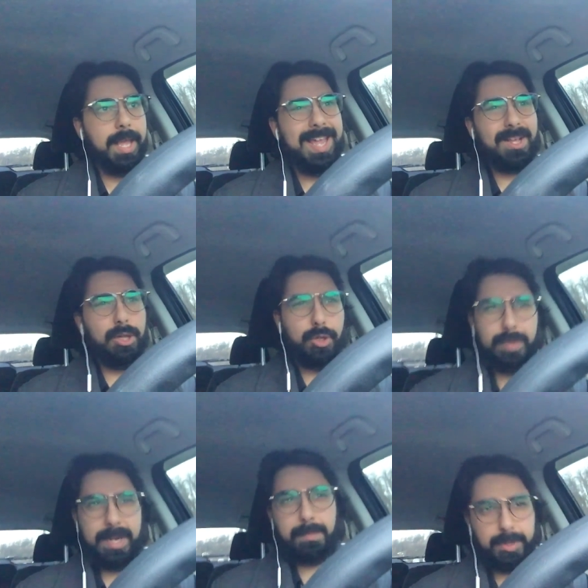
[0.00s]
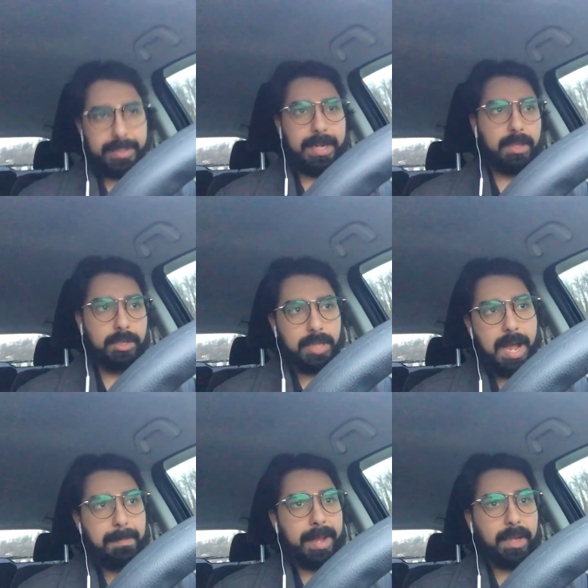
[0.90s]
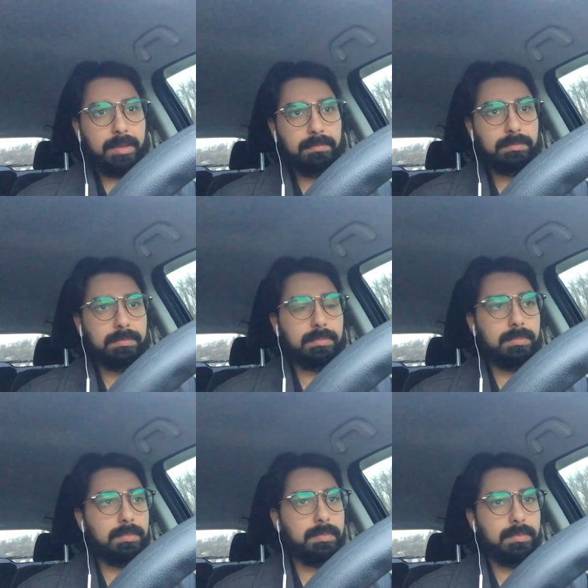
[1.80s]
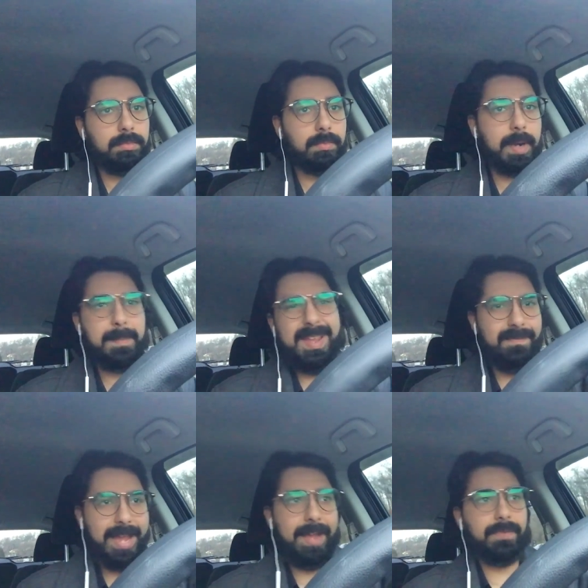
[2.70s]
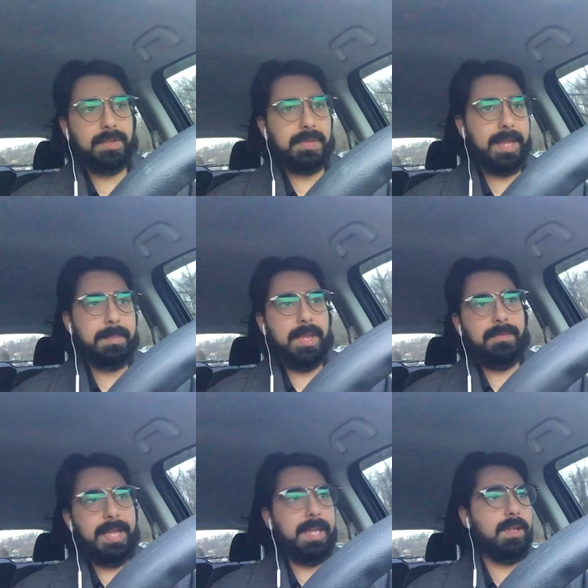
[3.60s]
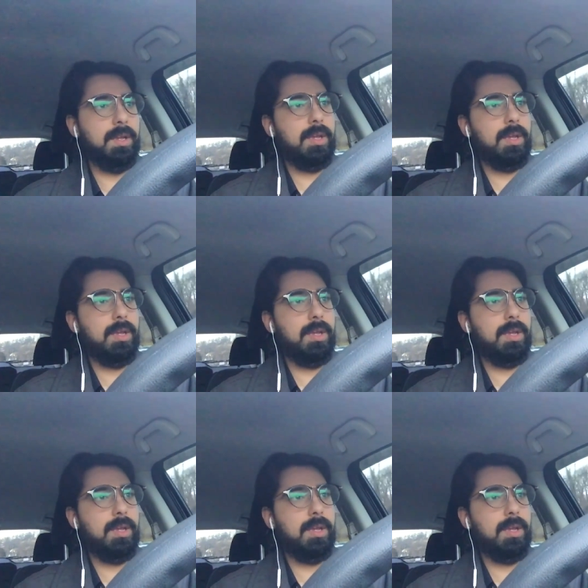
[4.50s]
include in a particular topic. I'm being vague for the sake of being vague.